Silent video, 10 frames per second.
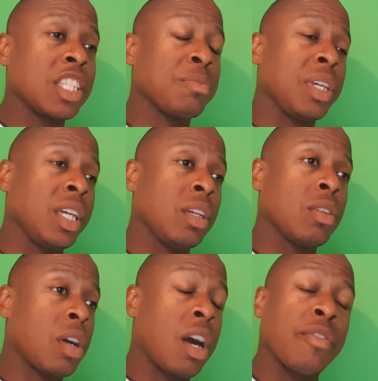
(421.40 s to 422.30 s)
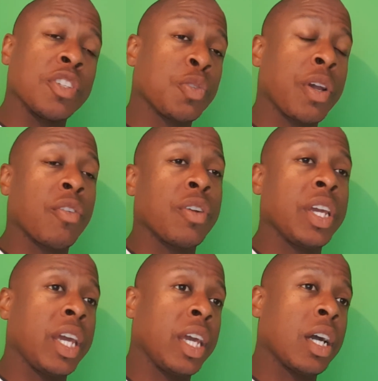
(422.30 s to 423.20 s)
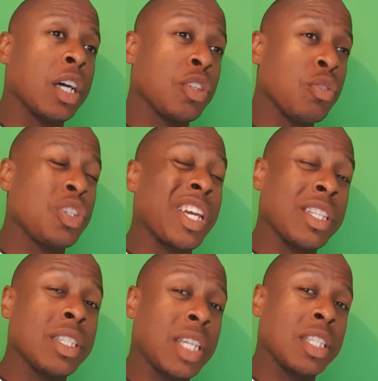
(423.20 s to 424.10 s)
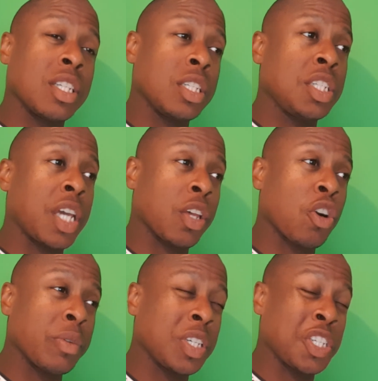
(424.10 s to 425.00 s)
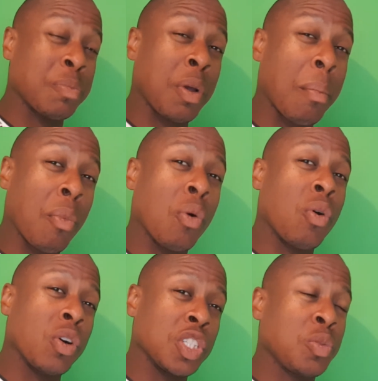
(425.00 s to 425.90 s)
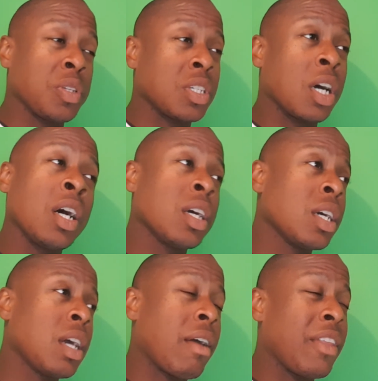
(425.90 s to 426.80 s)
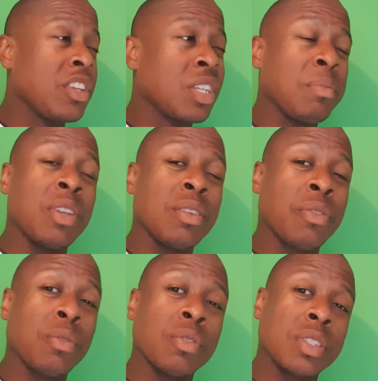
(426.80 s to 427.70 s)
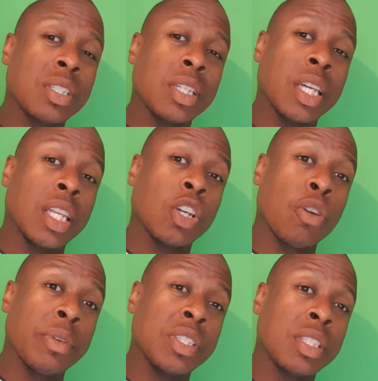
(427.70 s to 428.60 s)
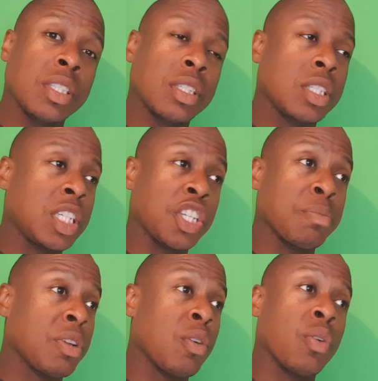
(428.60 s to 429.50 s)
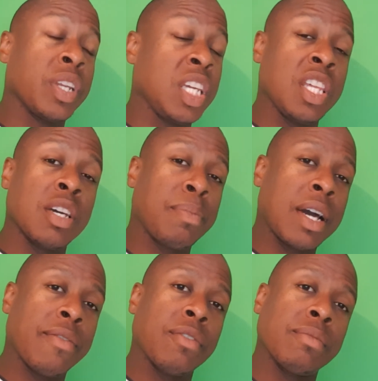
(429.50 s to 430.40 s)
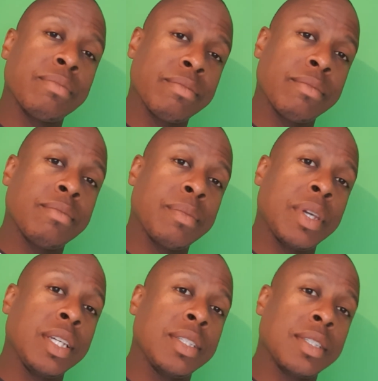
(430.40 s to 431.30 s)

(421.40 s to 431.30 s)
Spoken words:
to me either on Twitter or on here. I do tend to check the comment section, but more on Twitter. And then just let me know your thoughts in the comments section below on either platform. Peace.